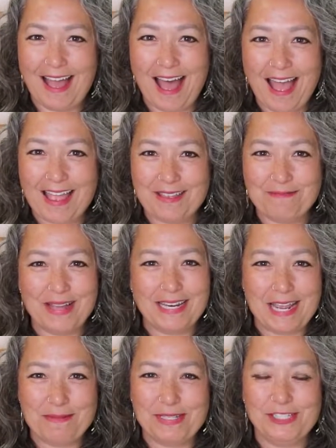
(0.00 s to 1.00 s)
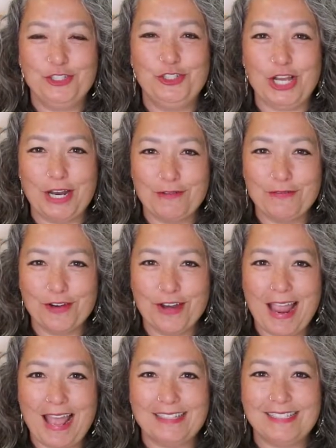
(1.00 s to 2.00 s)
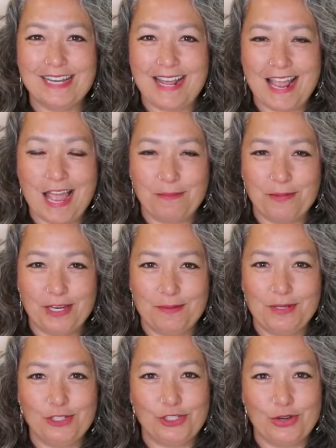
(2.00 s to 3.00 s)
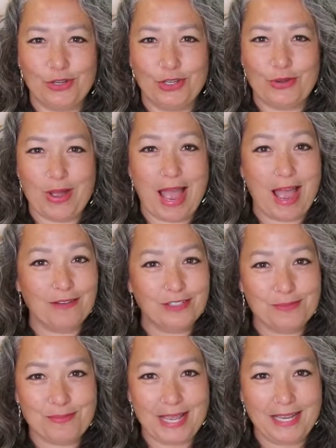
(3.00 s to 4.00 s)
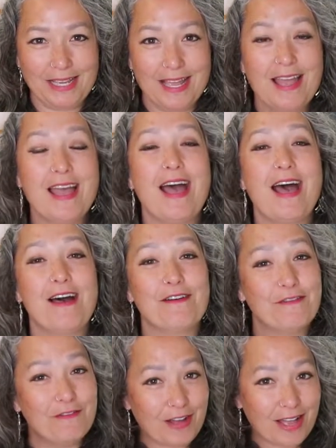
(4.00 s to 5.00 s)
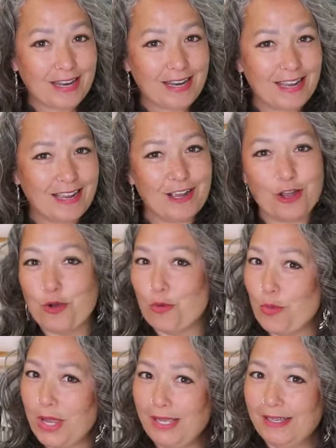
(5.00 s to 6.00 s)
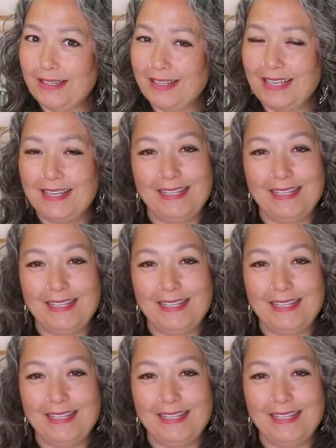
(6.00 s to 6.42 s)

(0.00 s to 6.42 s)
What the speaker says: Hi, my name is Jennifer, and today I'm going to be showing you how to make a fun, quick,